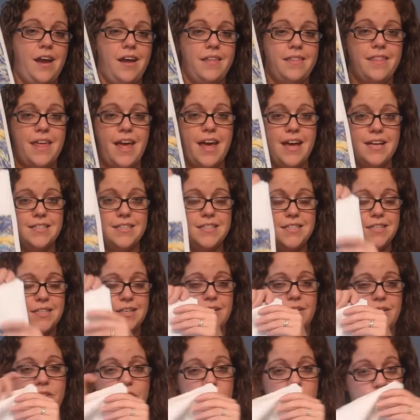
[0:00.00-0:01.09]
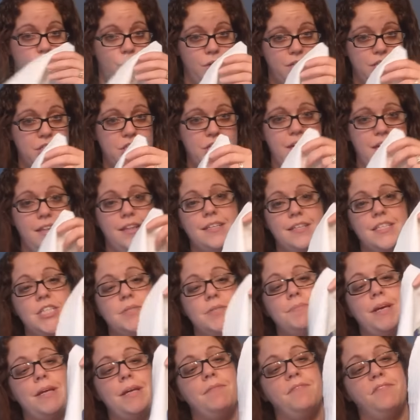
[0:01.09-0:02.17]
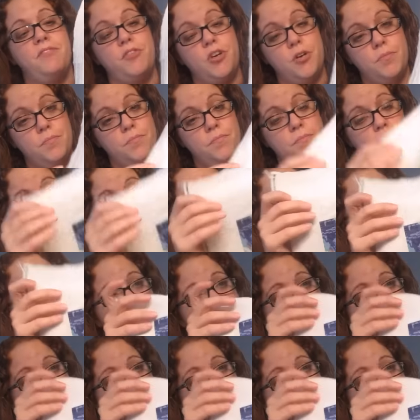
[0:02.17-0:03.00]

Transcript: That the one challenge made from cross